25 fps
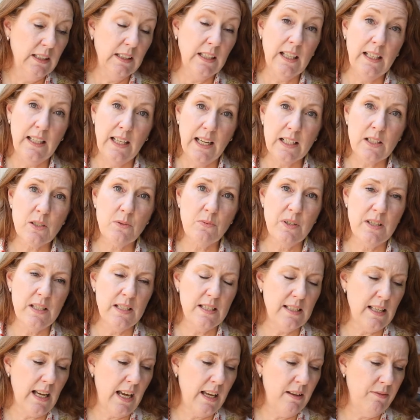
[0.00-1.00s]
connect with the
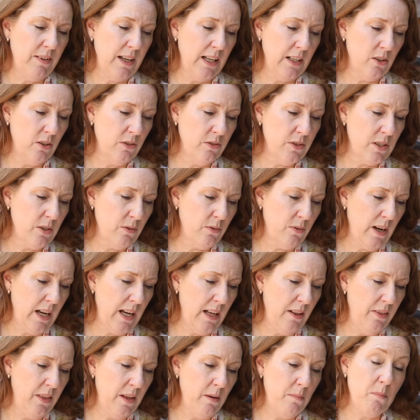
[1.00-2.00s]
safe adults
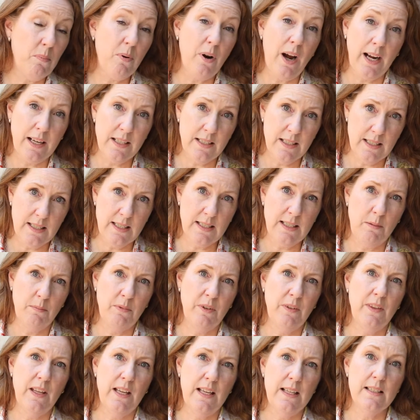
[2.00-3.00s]
around them, practice some
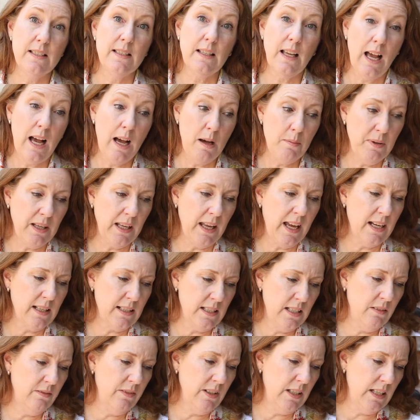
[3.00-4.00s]
of these calming
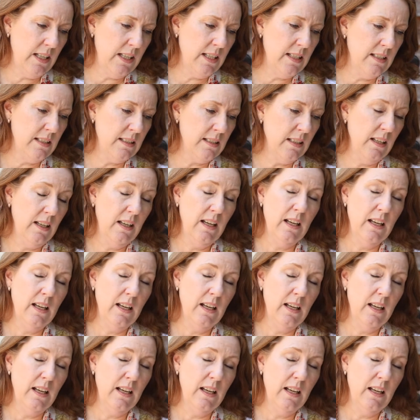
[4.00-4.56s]
activities,